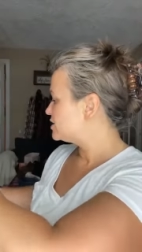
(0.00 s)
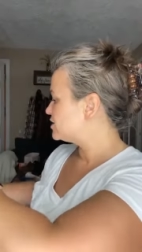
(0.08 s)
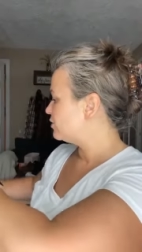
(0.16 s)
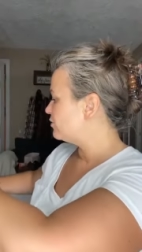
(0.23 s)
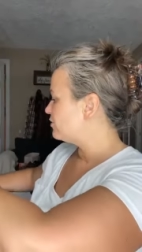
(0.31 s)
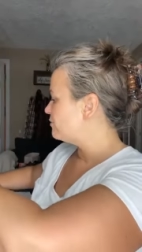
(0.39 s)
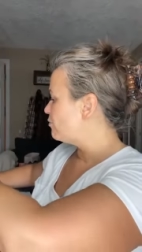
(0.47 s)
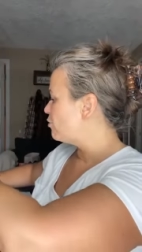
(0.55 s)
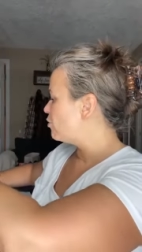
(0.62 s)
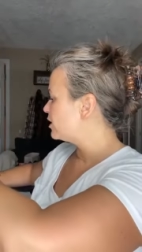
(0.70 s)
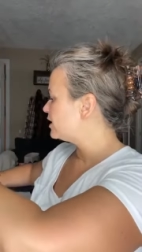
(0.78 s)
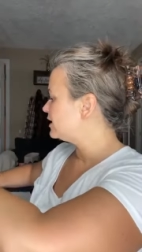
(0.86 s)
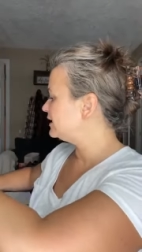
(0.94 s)
So the
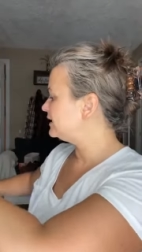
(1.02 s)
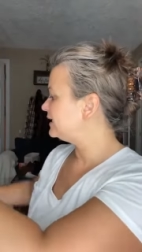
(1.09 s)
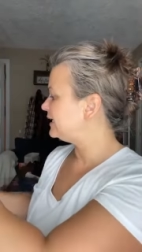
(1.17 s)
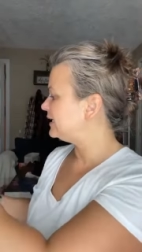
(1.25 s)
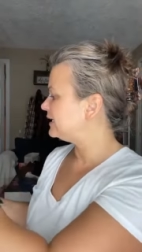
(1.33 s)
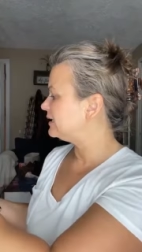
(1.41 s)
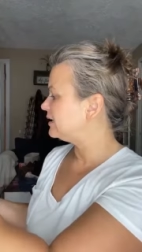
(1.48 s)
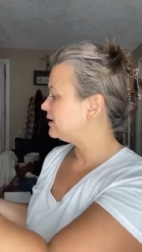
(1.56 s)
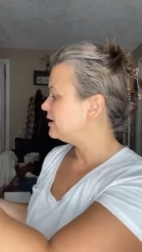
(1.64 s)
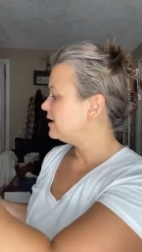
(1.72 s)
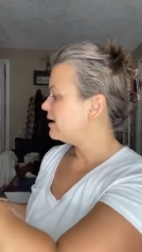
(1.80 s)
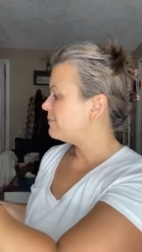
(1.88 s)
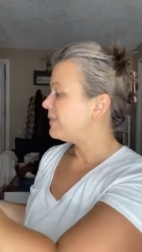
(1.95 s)
more clean
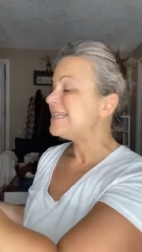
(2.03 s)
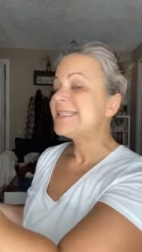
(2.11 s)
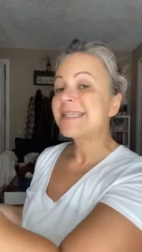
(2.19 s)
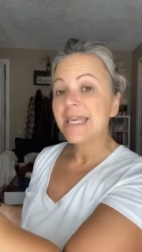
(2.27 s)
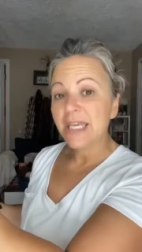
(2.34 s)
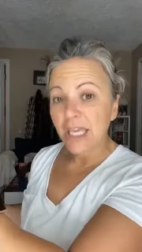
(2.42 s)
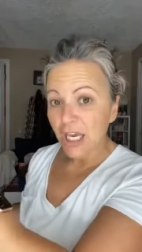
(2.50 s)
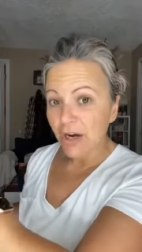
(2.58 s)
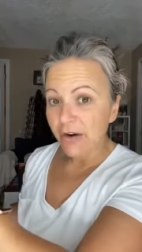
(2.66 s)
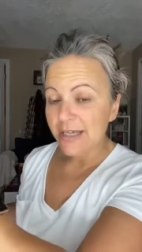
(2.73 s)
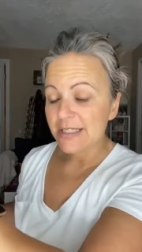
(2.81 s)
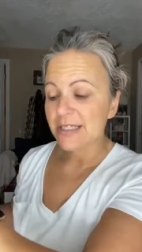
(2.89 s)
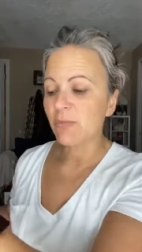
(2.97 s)
my skincare is,